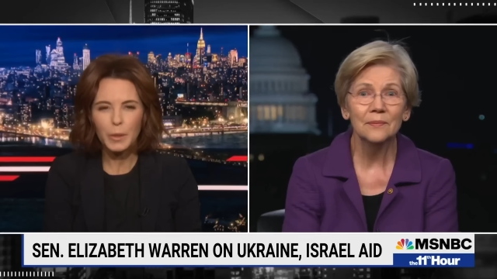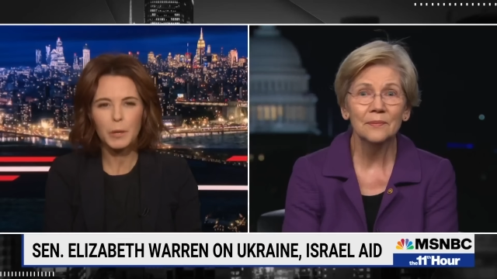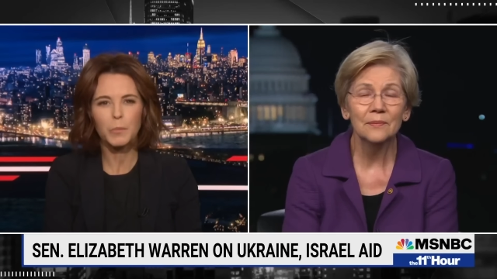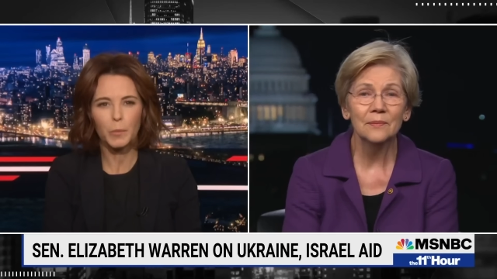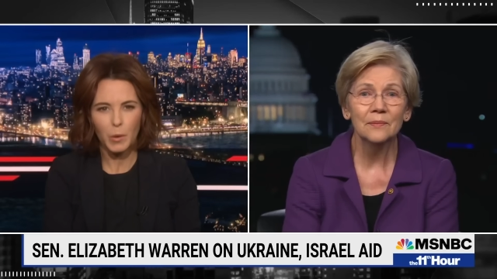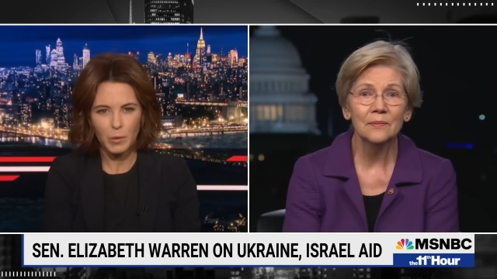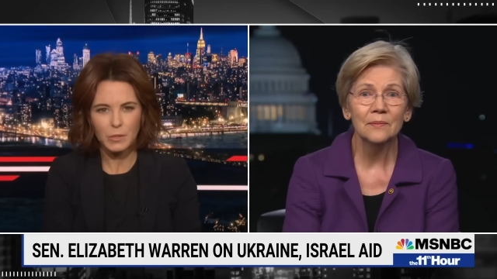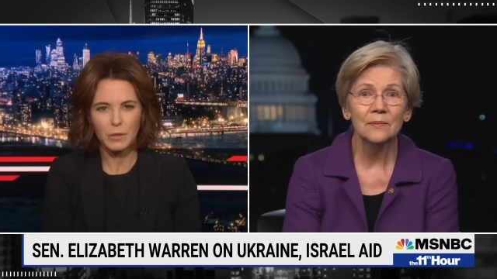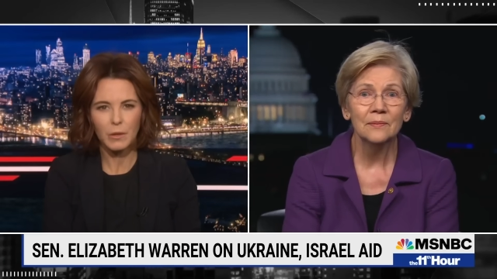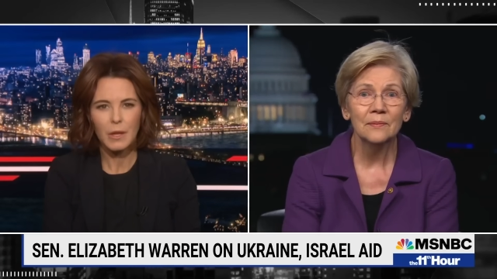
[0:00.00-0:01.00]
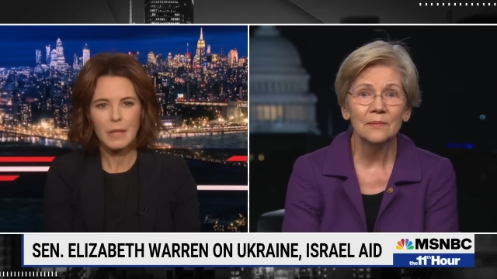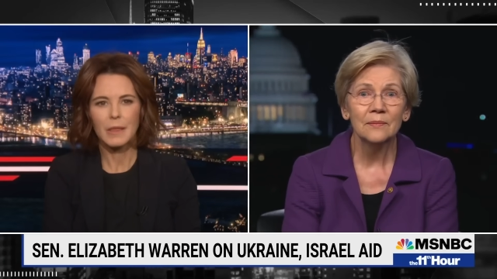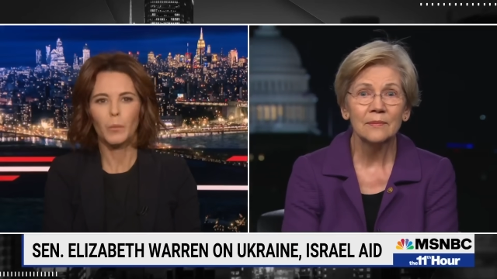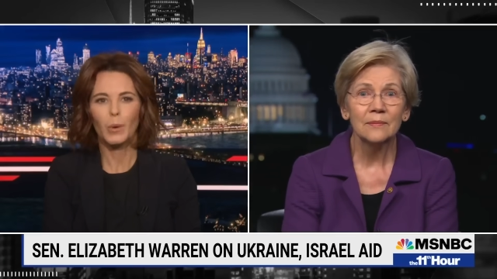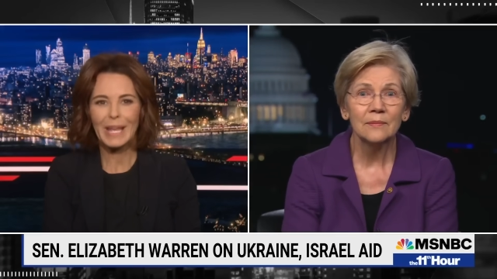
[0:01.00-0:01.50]
Speaker 1: a proposal that
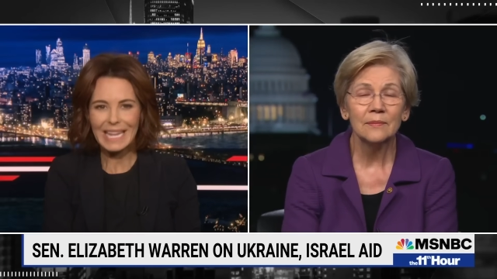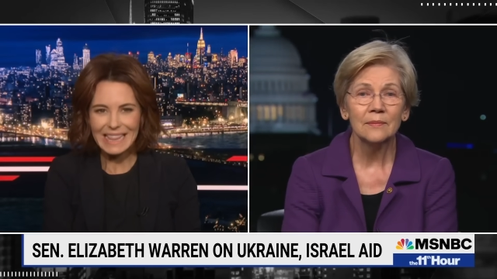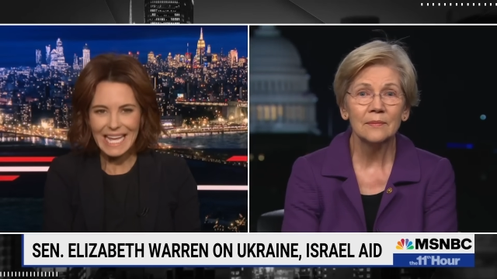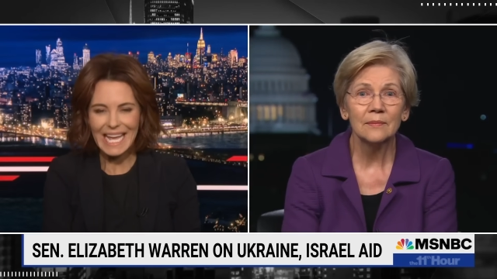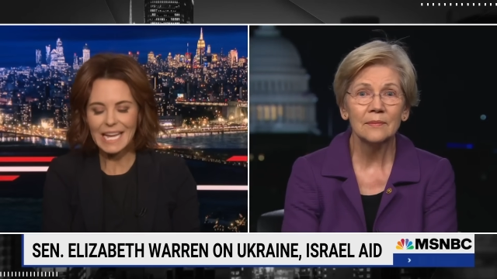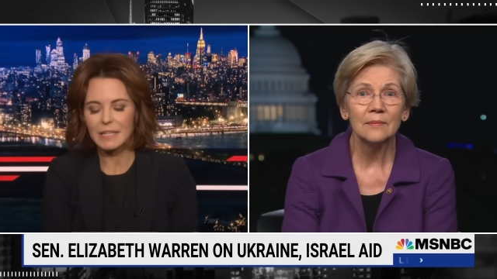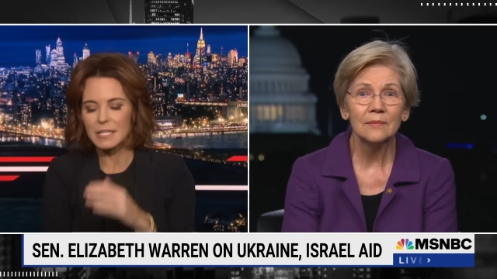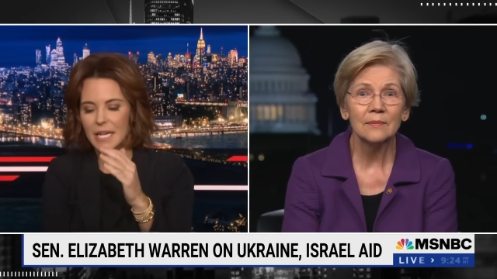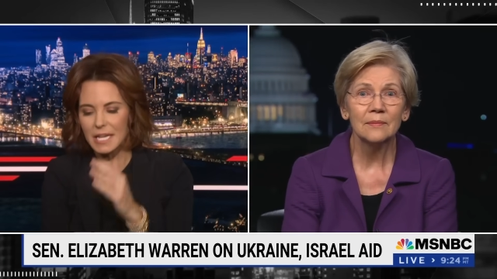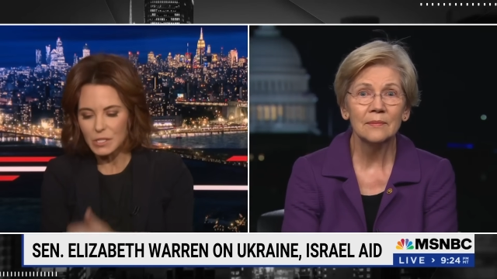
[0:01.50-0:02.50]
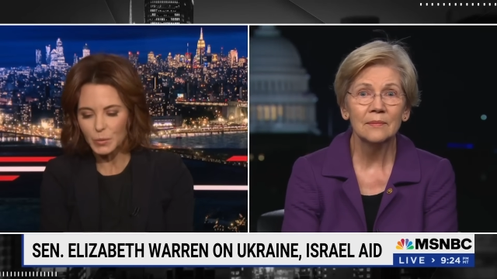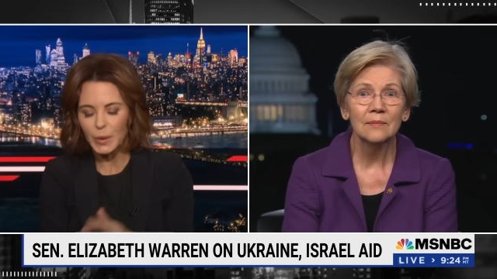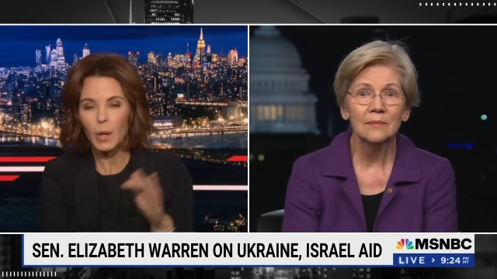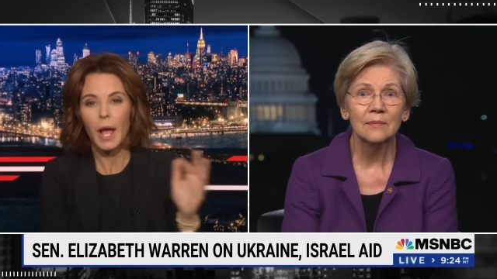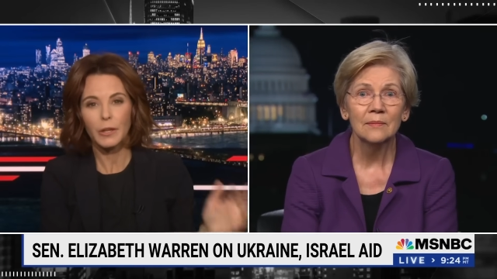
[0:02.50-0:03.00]
will get the aid to Israel
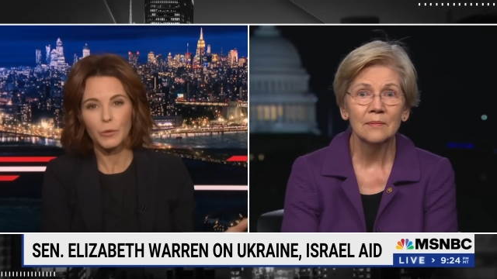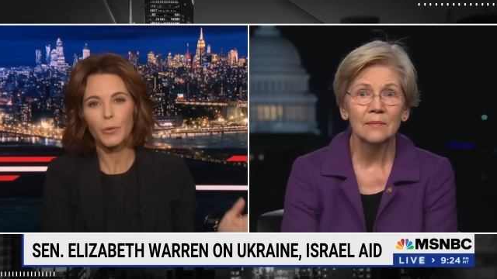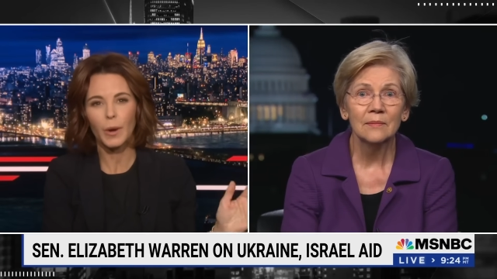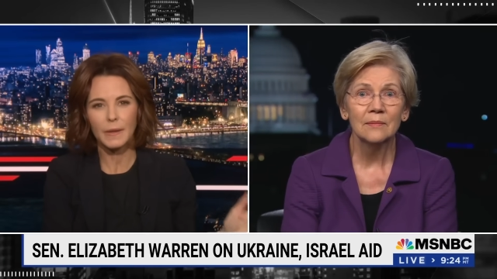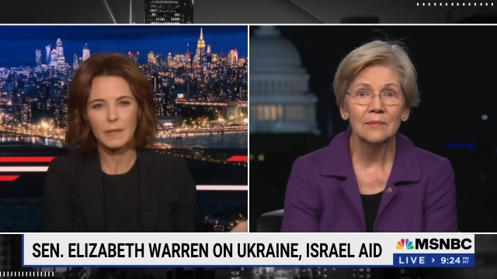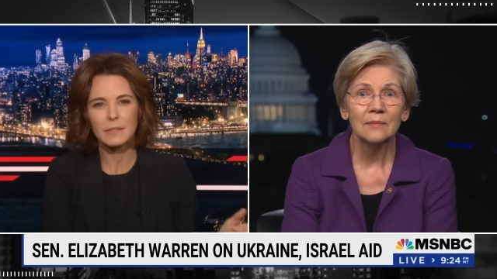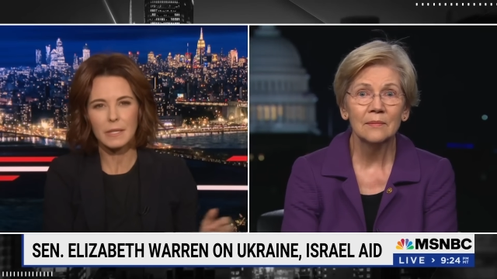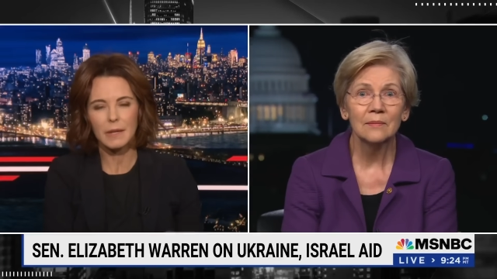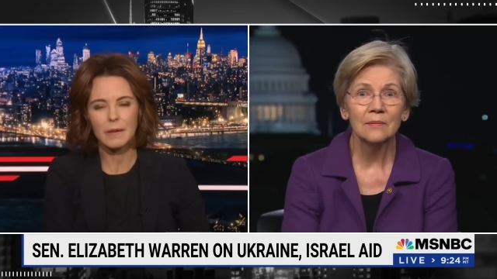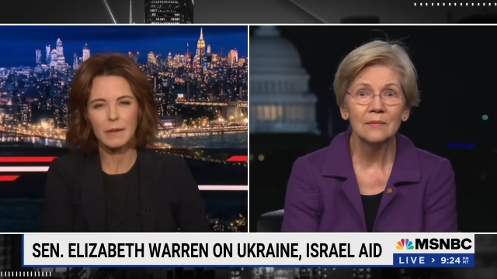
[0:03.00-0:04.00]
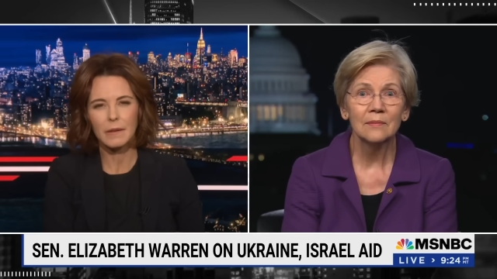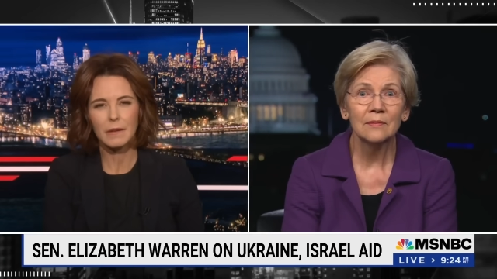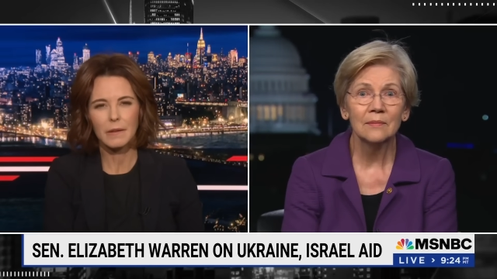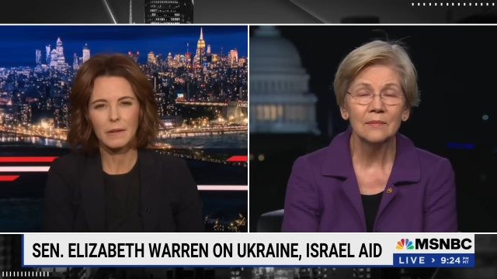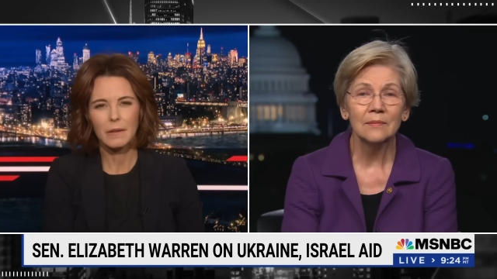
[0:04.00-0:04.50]
and Ukraine that's needed?
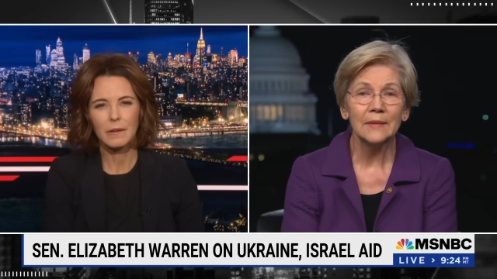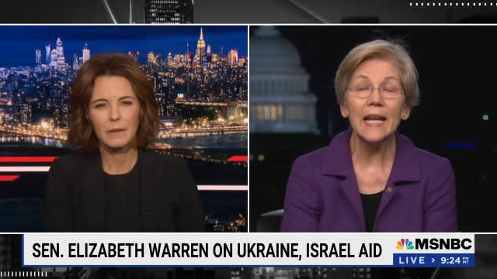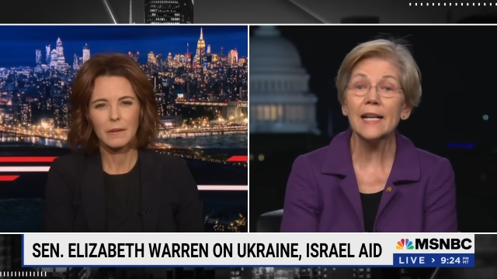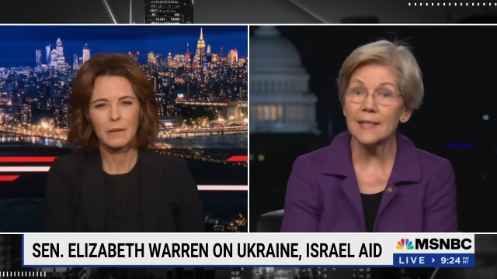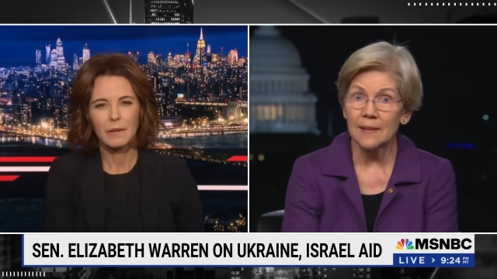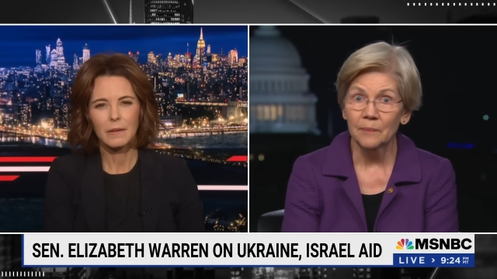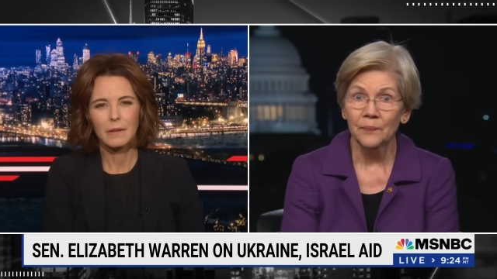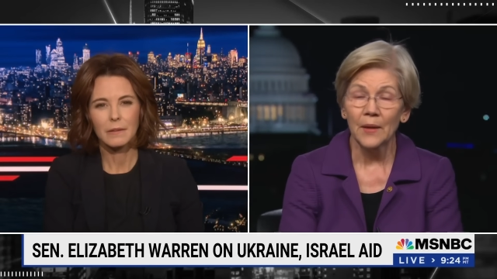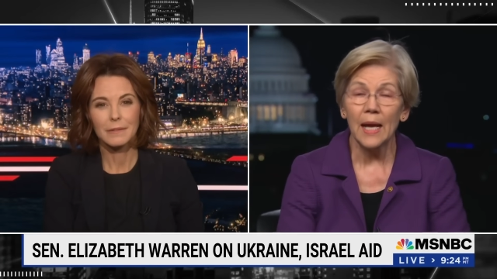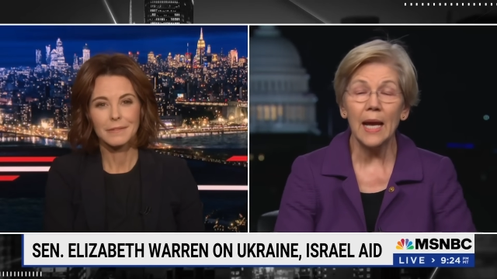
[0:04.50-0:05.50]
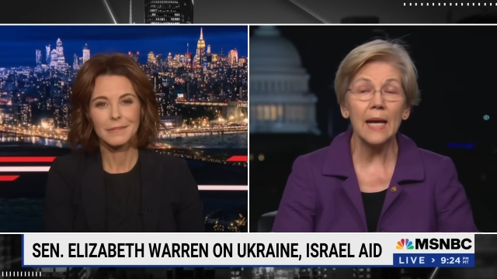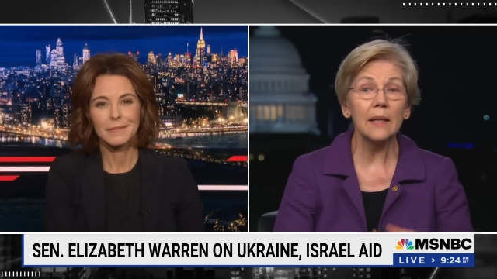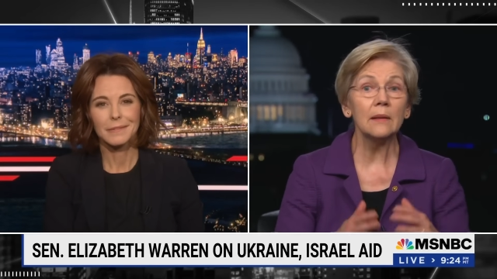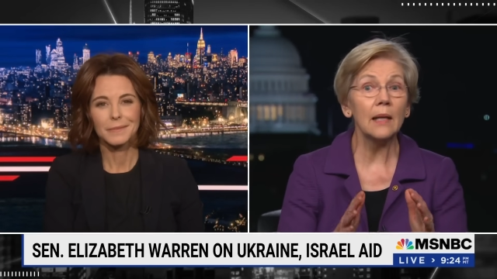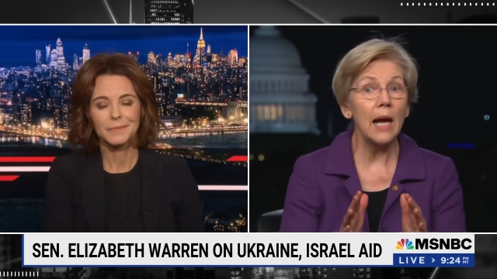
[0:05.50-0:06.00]
Speaker 2: Yes.
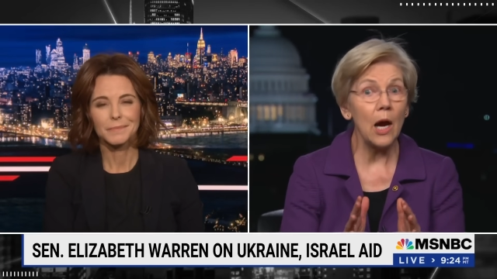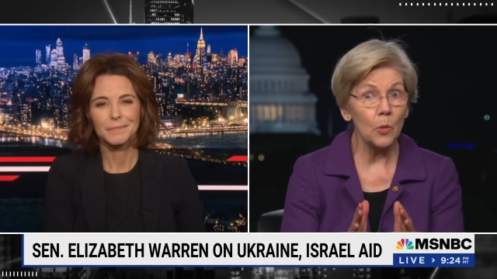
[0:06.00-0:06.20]
And our